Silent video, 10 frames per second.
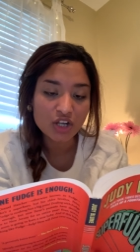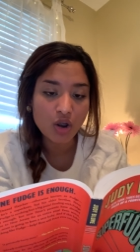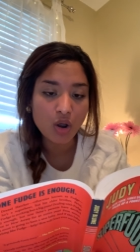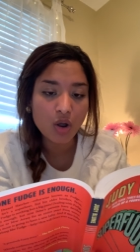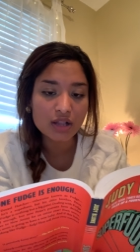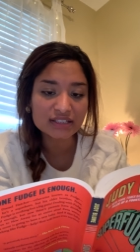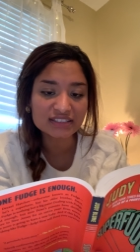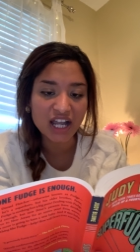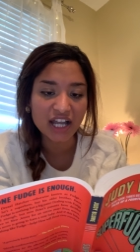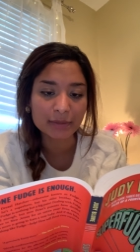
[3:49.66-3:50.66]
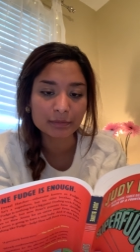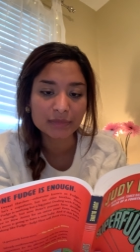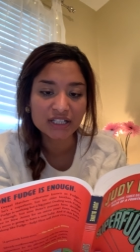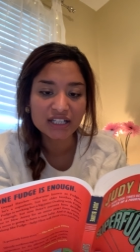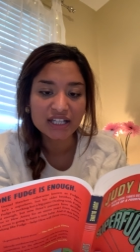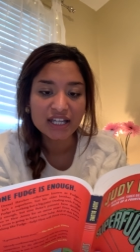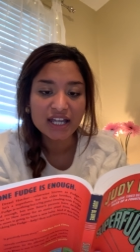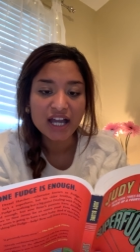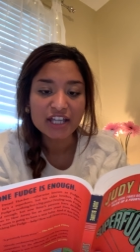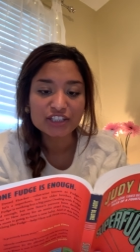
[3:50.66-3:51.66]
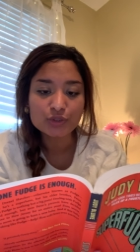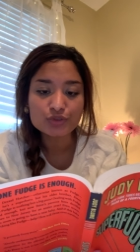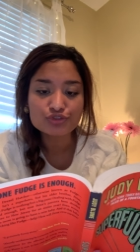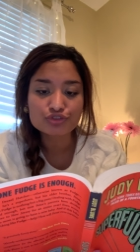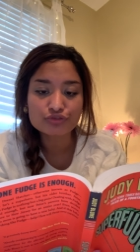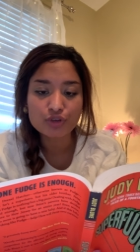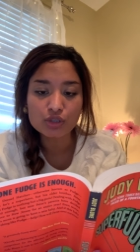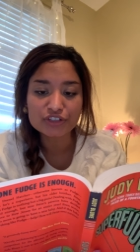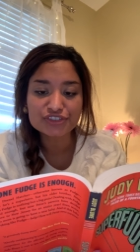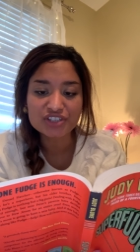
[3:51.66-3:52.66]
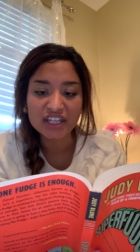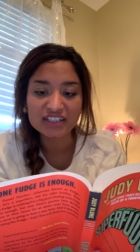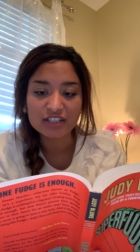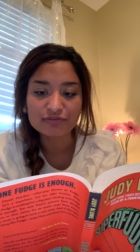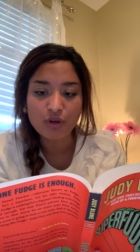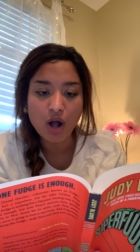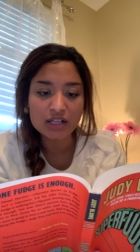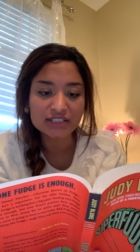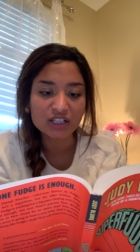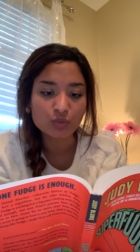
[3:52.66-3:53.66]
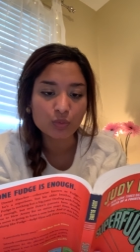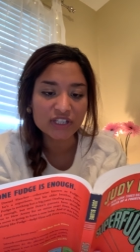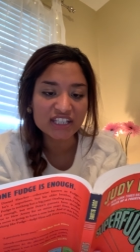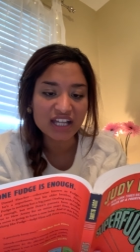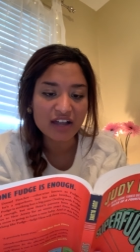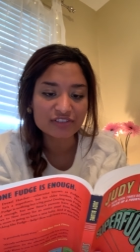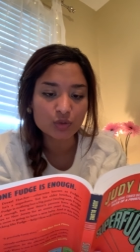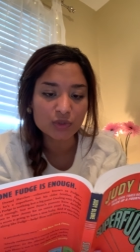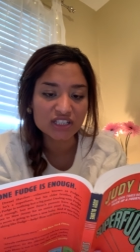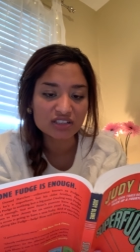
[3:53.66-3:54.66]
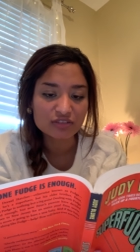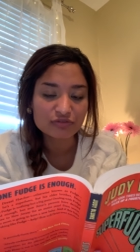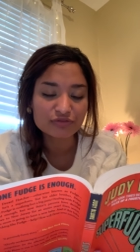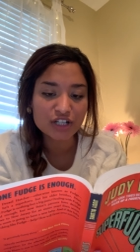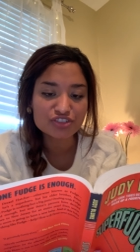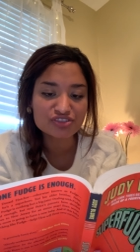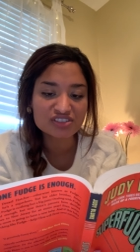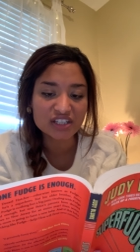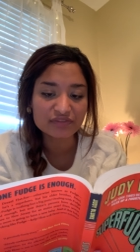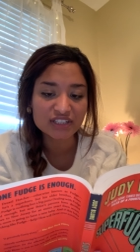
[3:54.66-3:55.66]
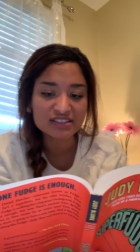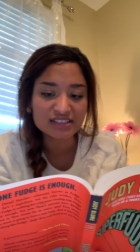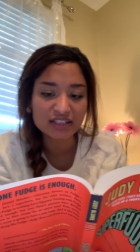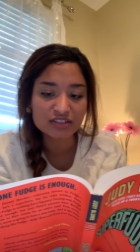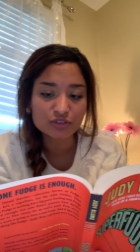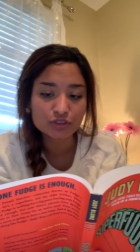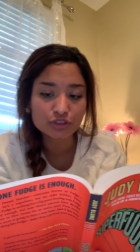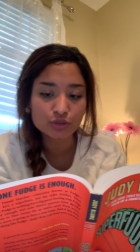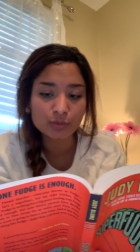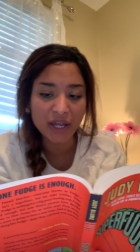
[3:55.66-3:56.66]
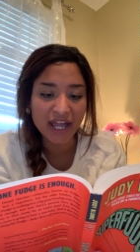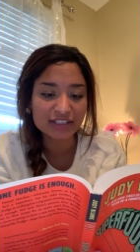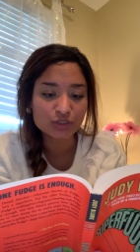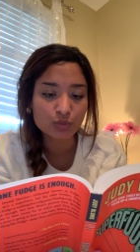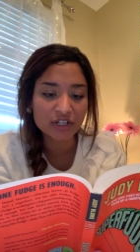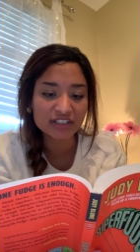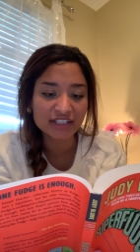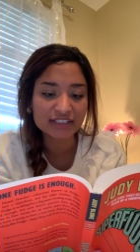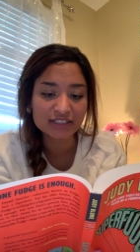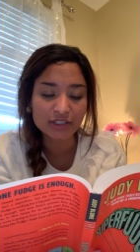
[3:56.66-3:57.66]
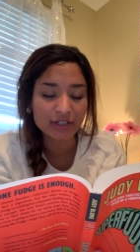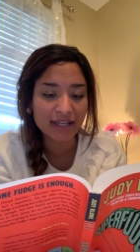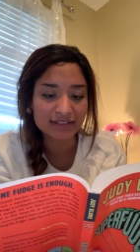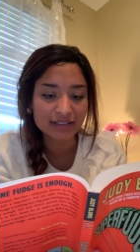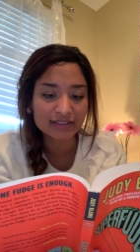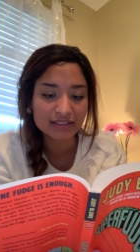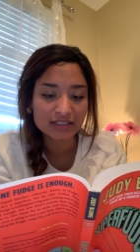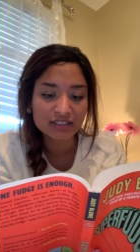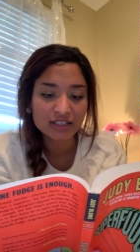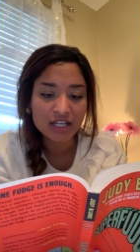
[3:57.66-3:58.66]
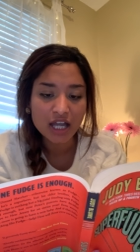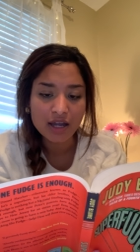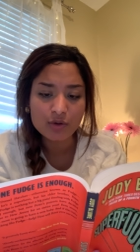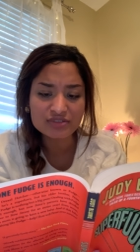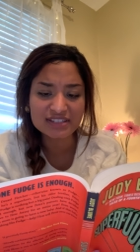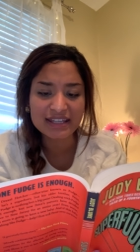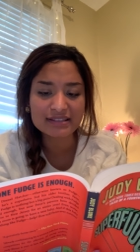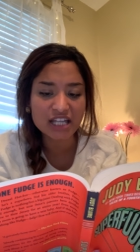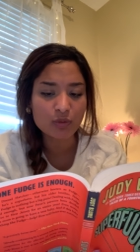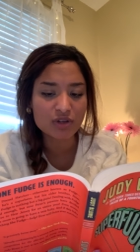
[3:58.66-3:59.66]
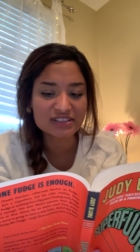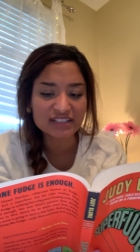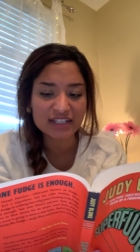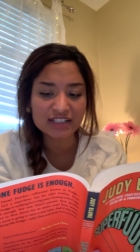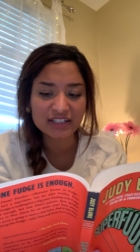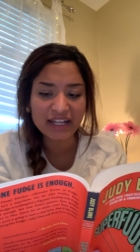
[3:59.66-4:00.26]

all the time. Used to roller skate and fall down week after week. Fudge sniffed and said, Too bad you weren't any good at it. Who says I wasn't any good